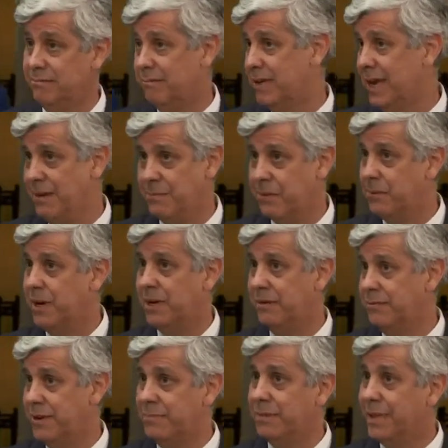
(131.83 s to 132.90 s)
came already
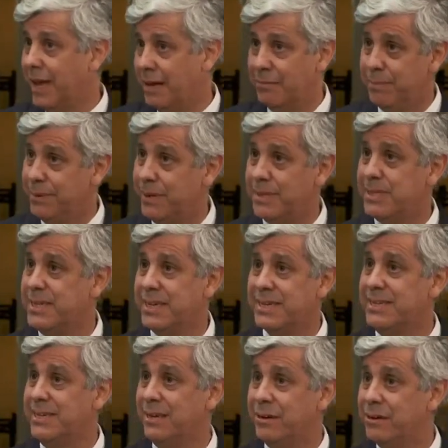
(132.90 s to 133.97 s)
from
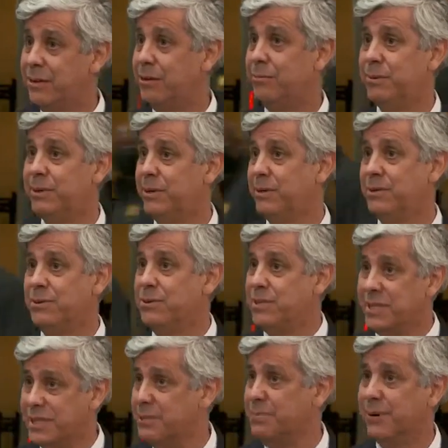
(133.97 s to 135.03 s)
10.6 in October to
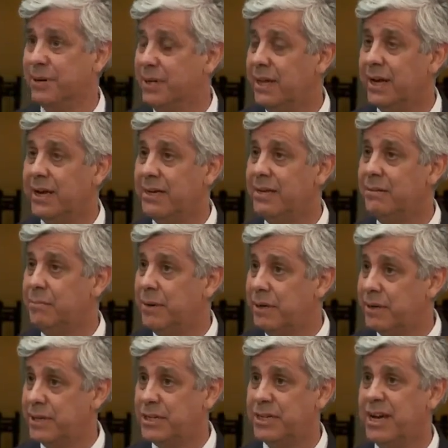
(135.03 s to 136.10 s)
6.9 in
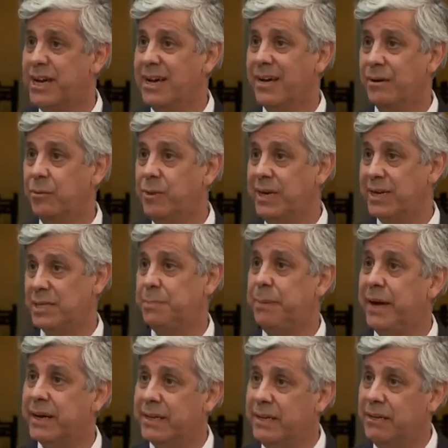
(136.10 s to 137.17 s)
March. We
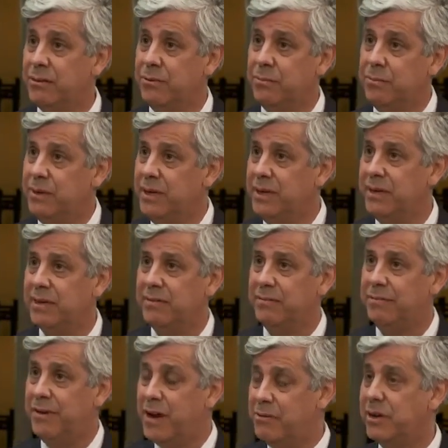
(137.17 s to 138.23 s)
expect it to be
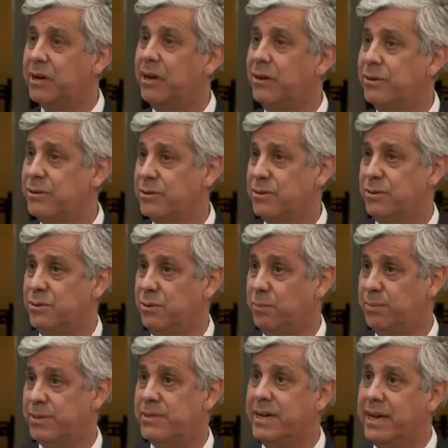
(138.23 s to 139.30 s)
very close to
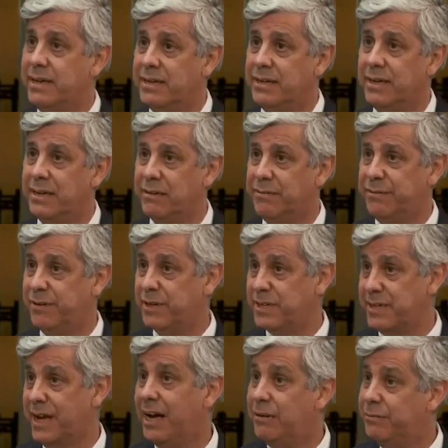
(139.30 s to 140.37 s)
2% in the first
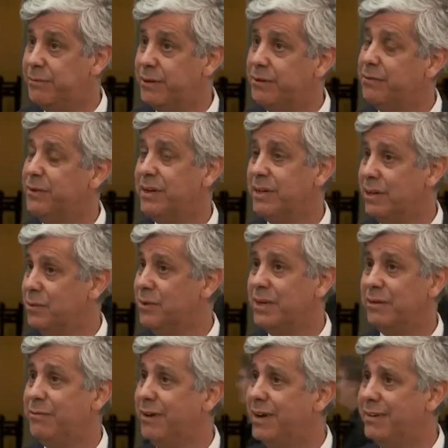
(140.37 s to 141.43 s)
half of
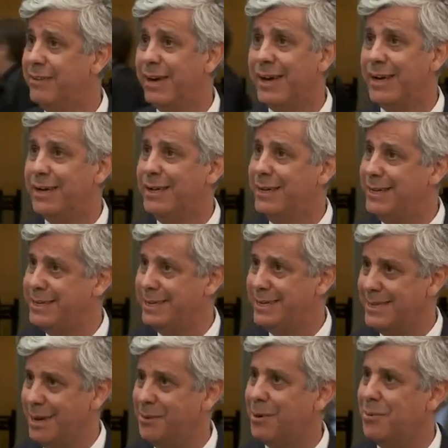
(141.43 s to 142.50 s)
2025. This is
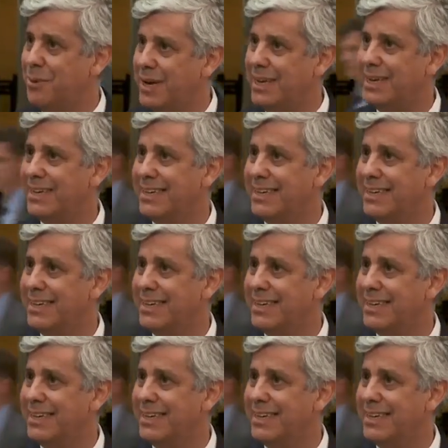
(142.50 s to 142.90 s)
our way.